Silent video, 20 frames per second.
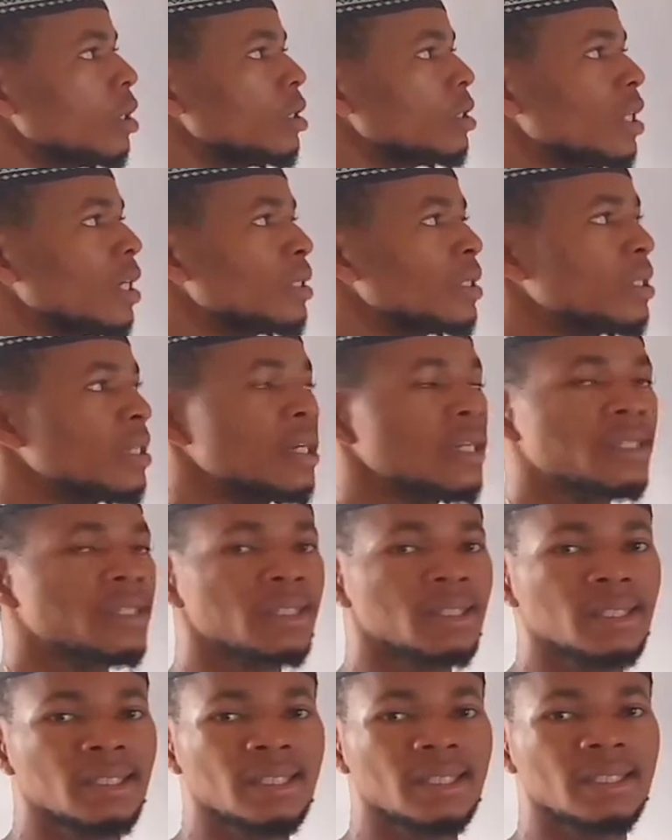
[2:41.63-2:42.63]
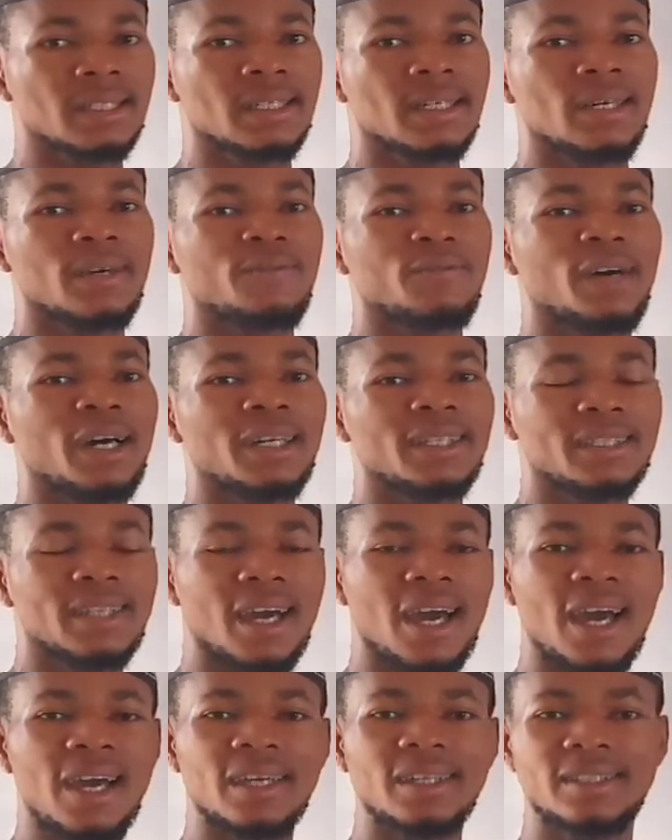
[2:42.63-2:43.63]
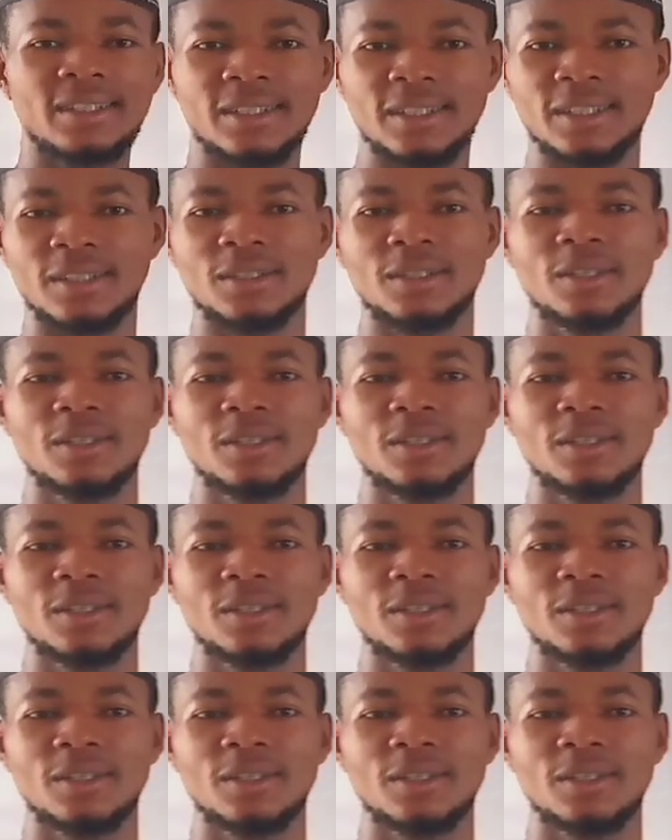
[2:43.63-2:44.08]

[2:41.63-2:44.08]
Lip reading: Then the next is fatahti,